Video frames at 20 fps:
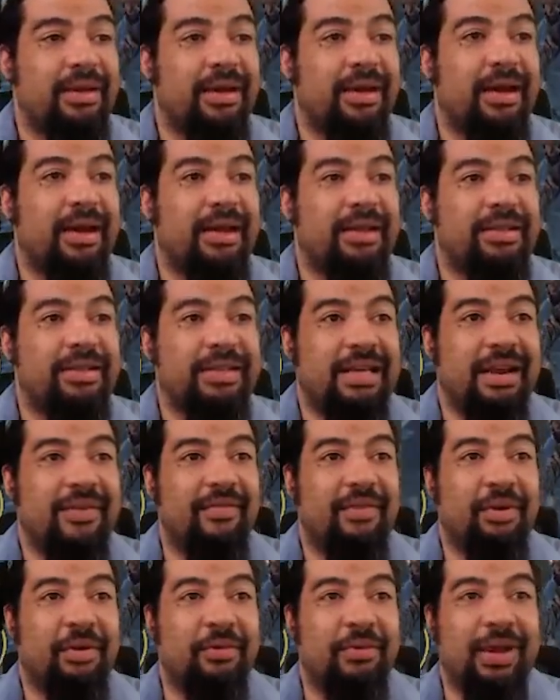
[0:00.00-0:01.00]
It's kind
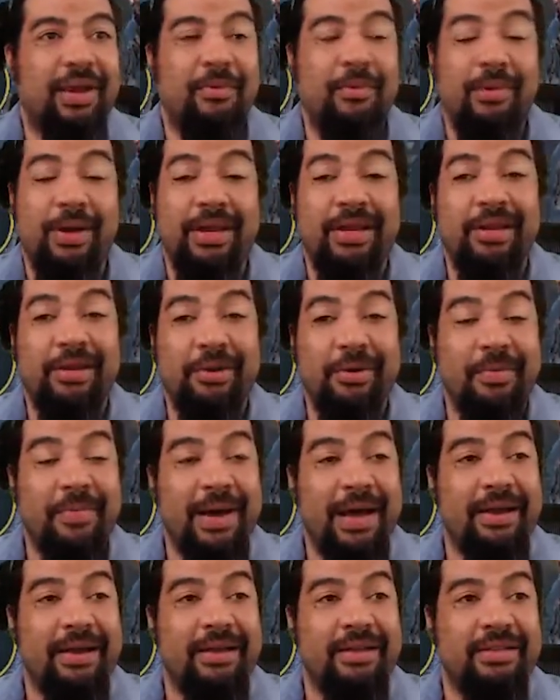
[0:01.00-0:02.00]
of a great way to go
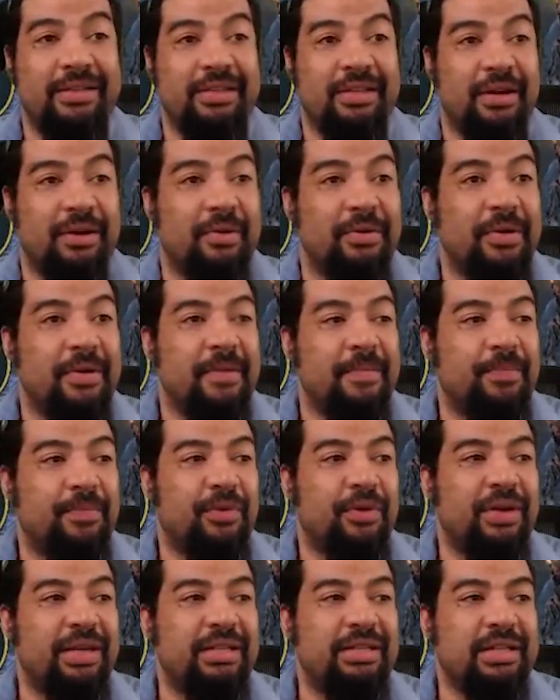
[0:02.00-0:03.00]
about it. So
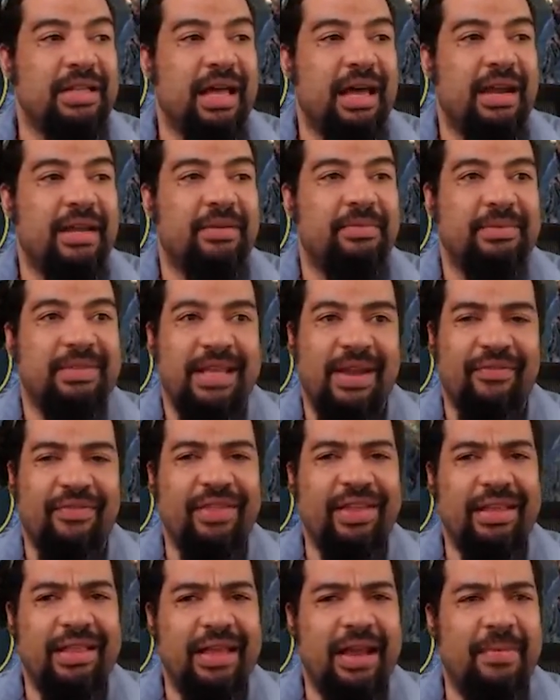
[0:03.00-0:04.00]
there is
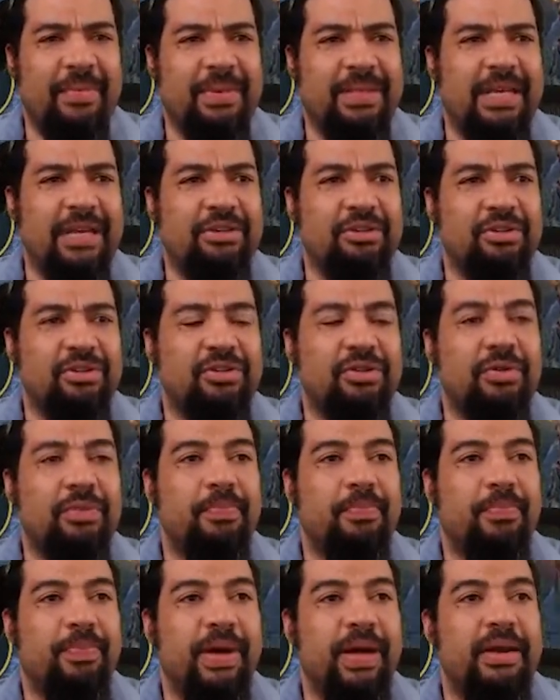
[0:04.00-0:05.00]
definitely a lot of potential to
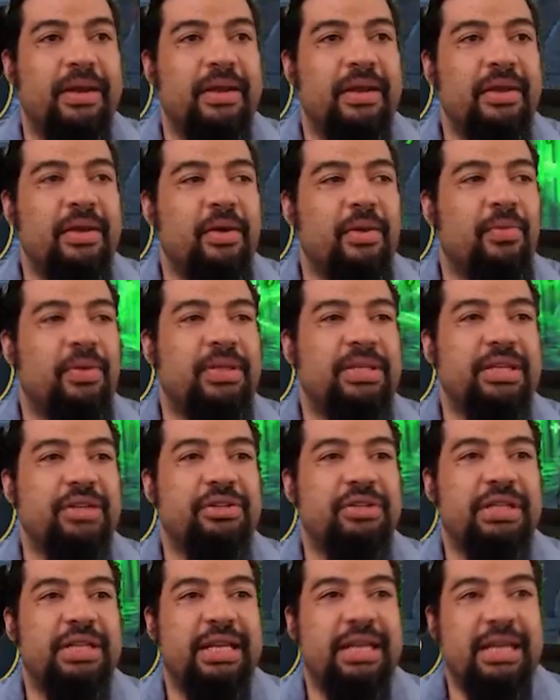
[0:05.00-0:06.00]
him. But what's
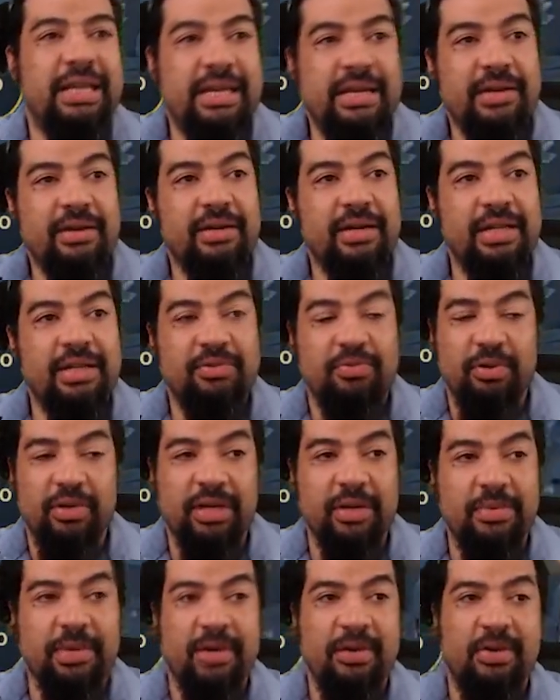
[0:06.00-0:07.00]
interesting here is we're
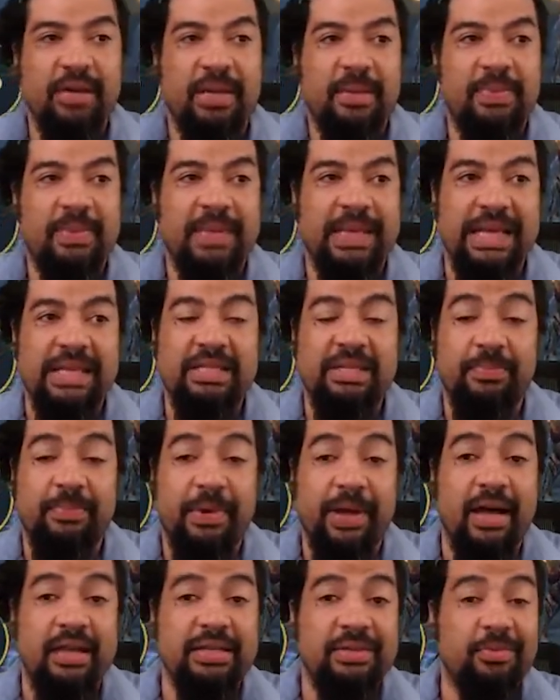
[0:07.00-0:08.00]
going to be going up against the
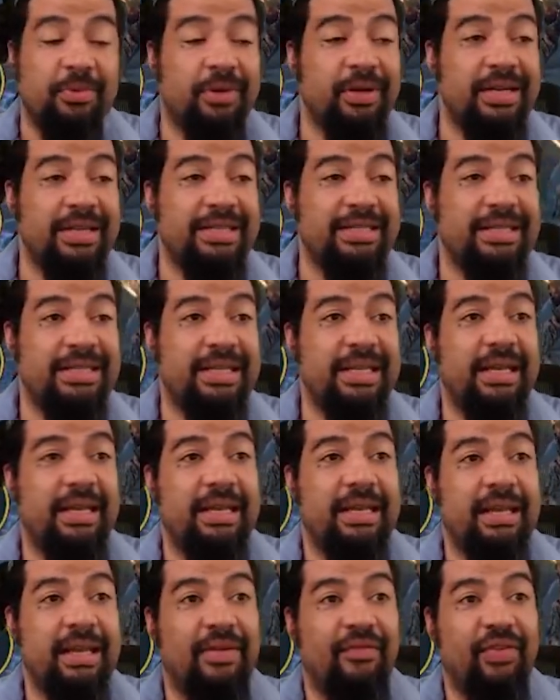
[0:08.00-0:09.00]
boss, and we're going to
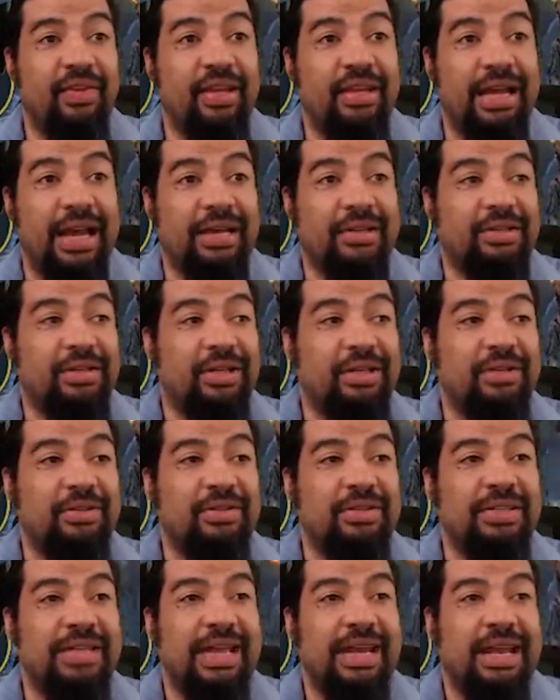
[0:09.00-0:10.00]
see if he actually
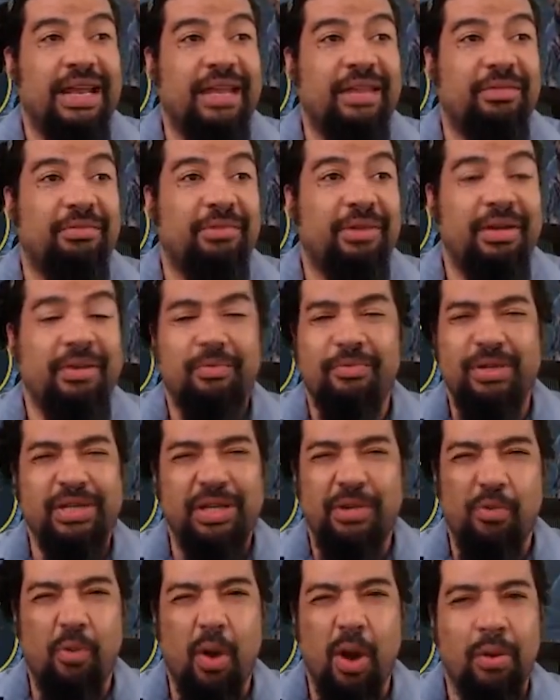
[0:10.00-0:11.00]
uses that A3, which
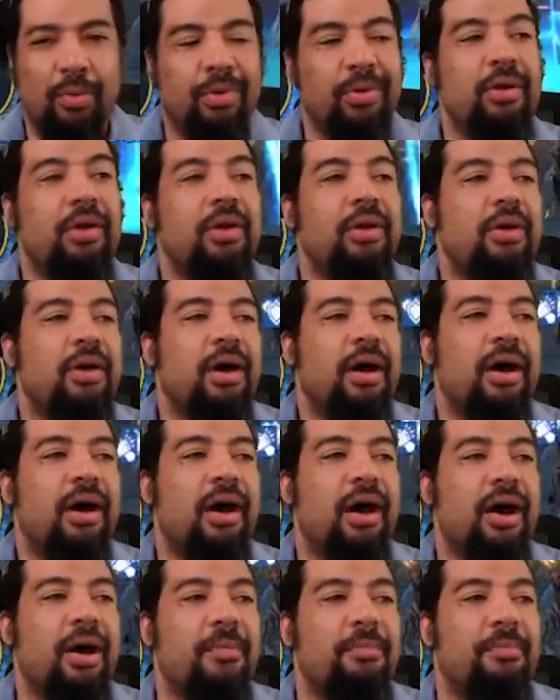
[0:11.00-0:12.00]
he won't,
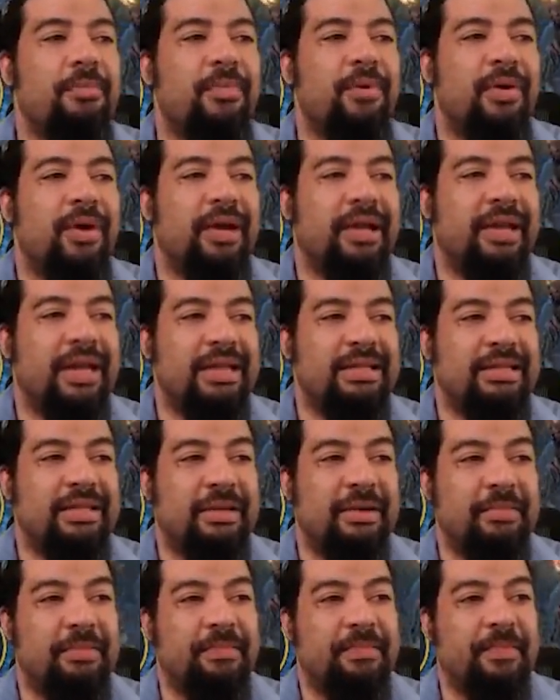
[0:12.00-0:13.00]
against
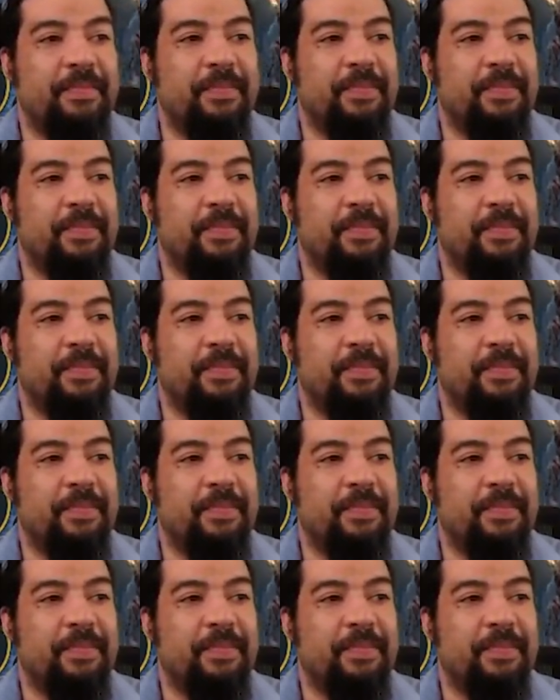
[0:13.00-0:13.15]
him.